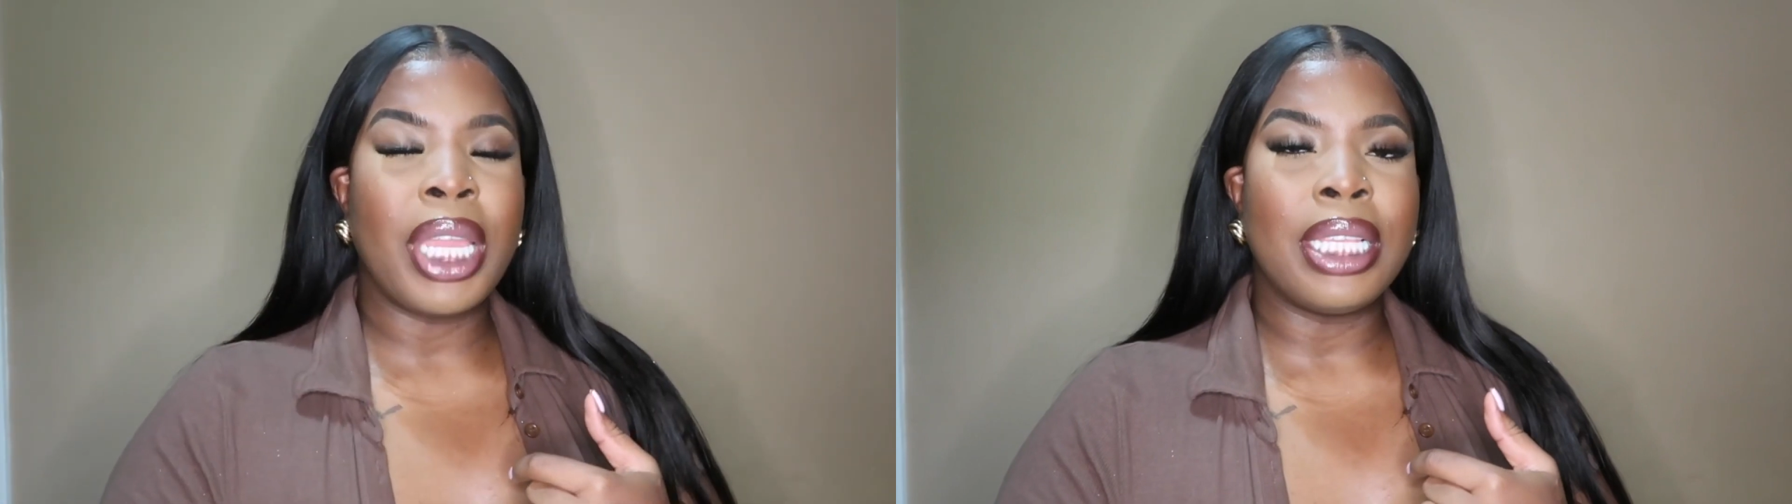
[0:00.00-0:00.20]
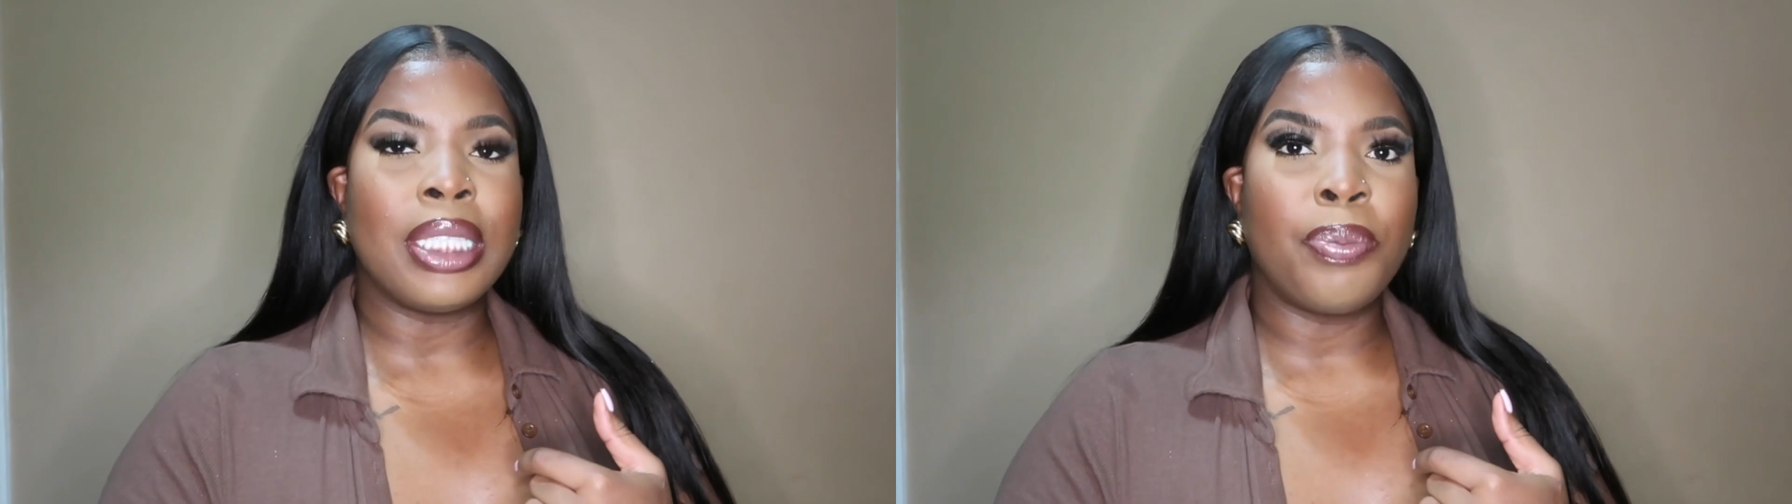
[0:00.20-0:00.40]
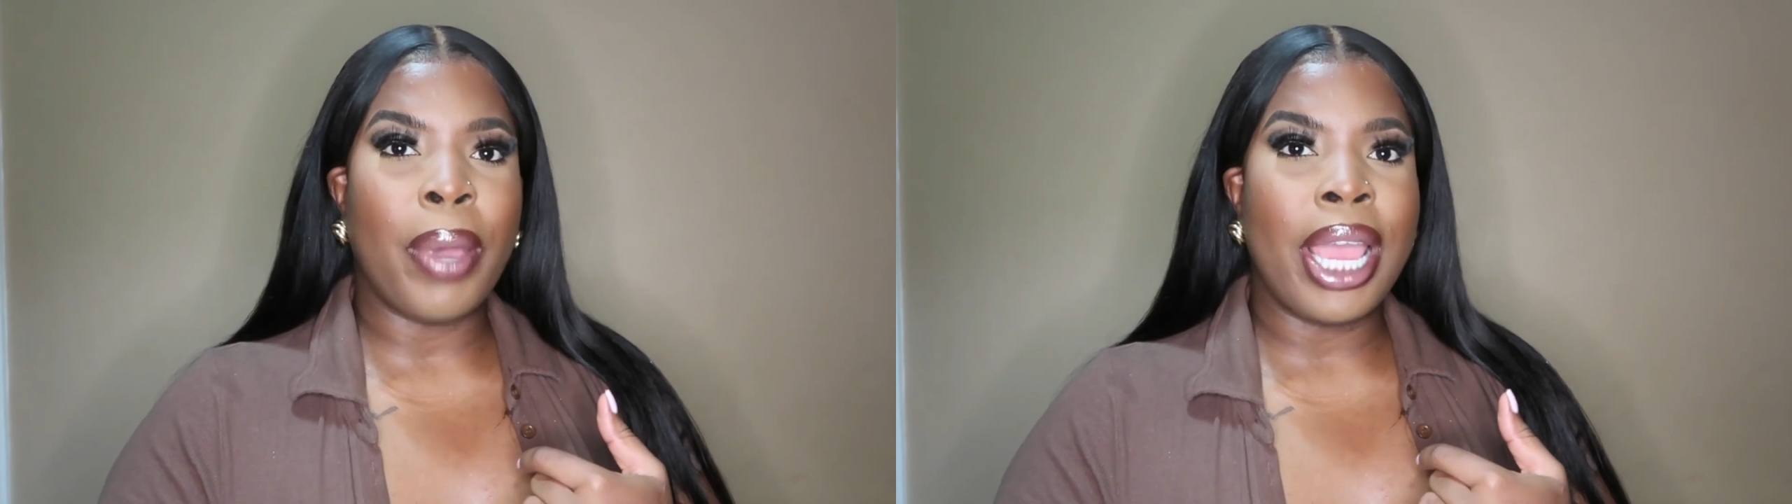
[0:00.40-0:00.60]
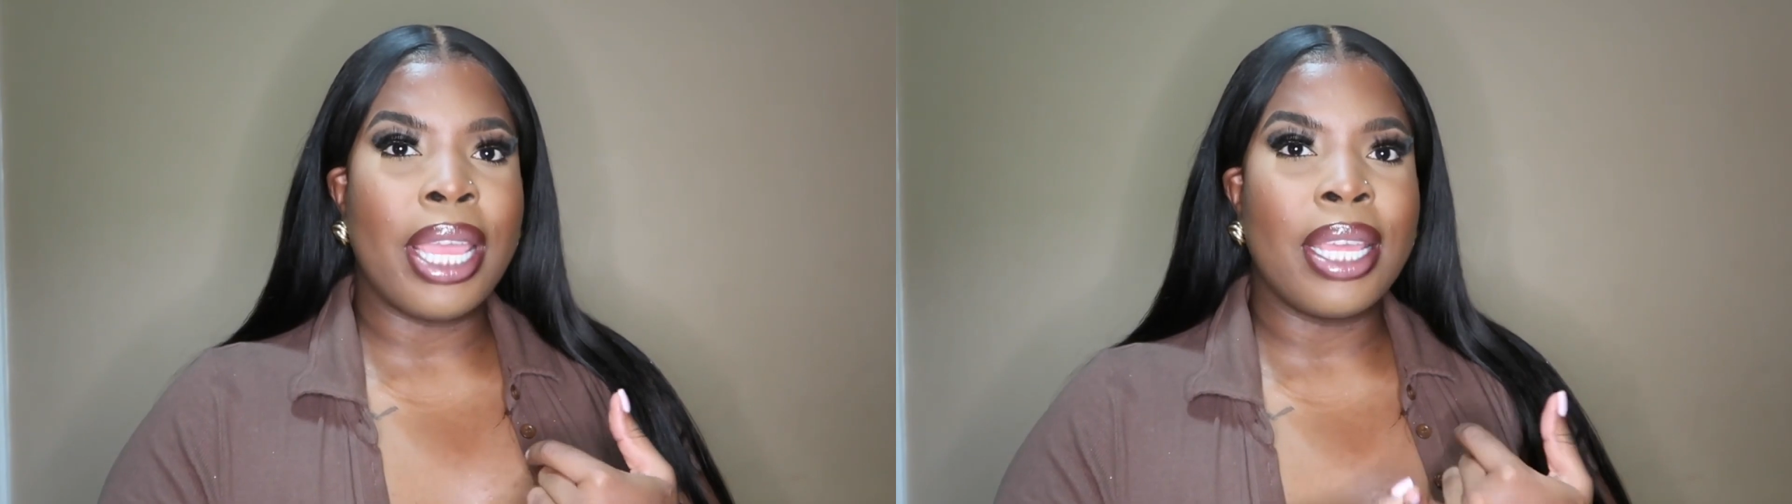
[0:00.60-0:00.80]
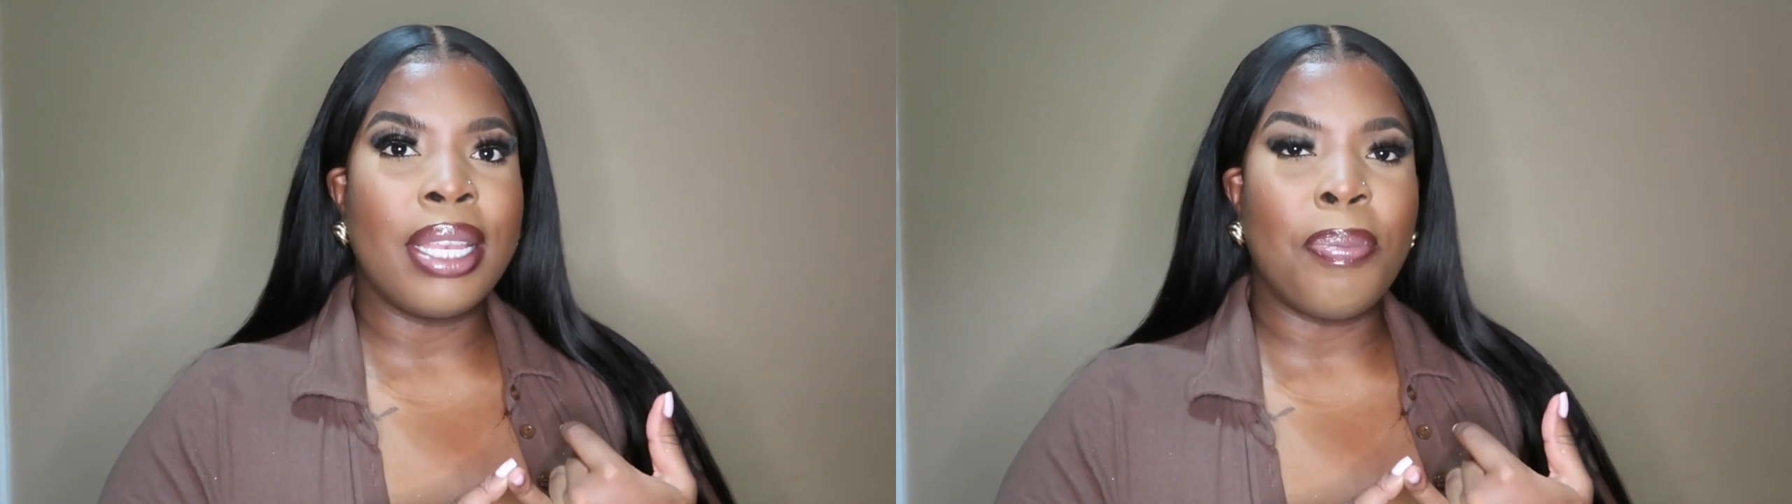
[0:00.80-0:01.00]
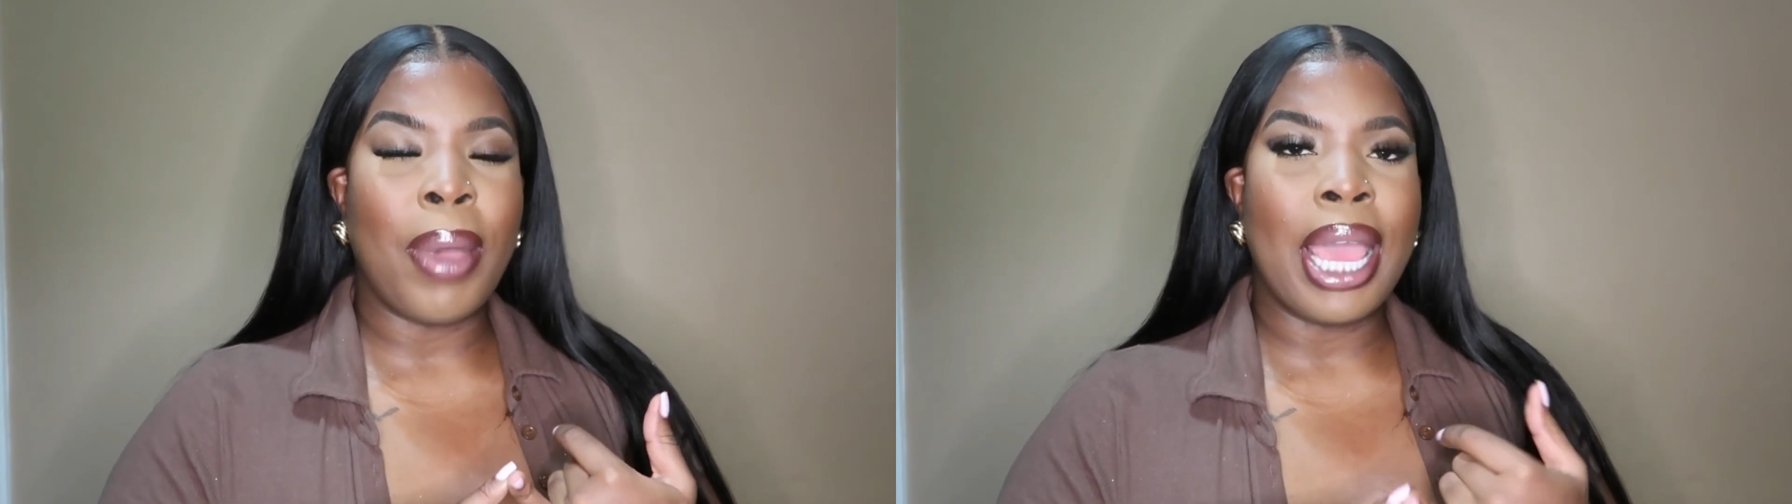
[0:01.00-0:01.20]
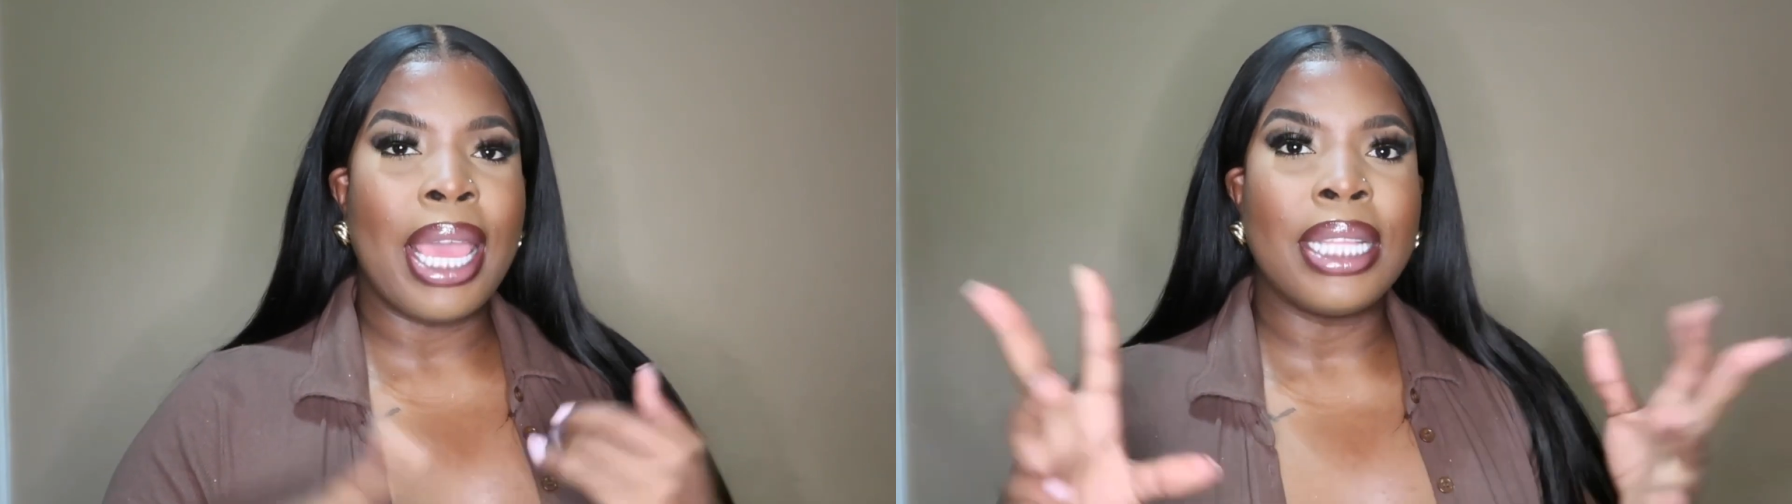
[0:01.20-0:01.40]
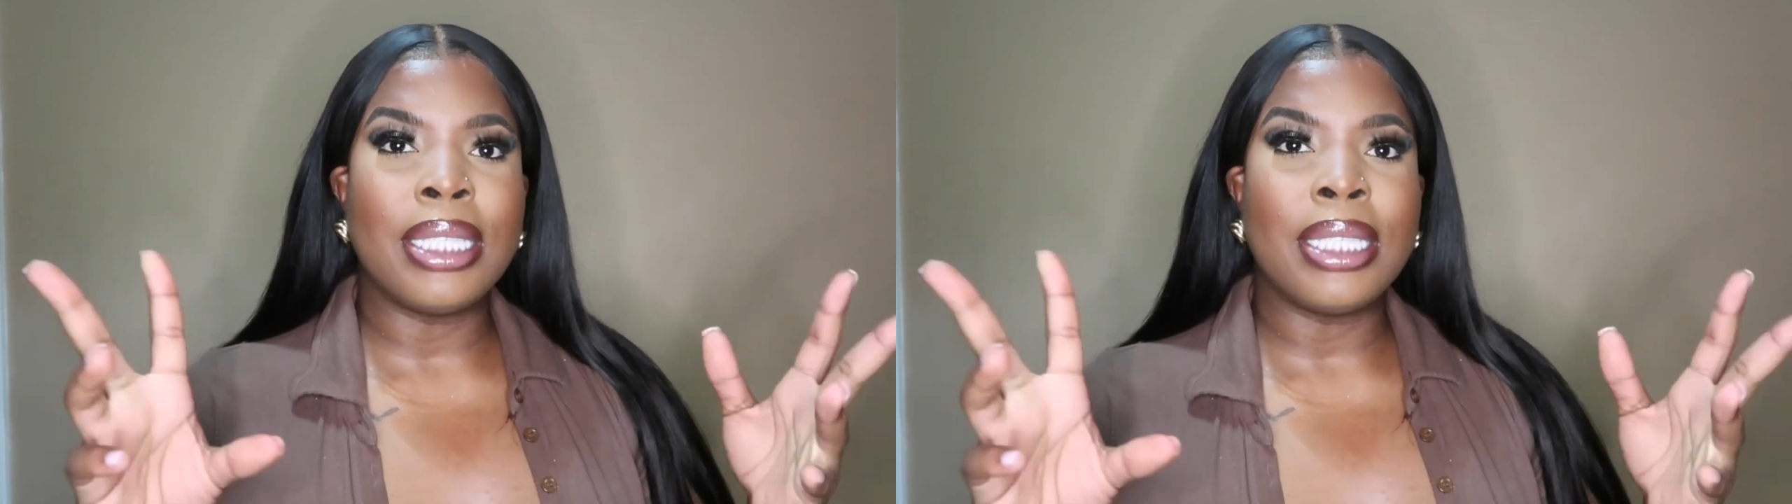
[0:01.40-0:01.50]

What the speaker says: inspired by a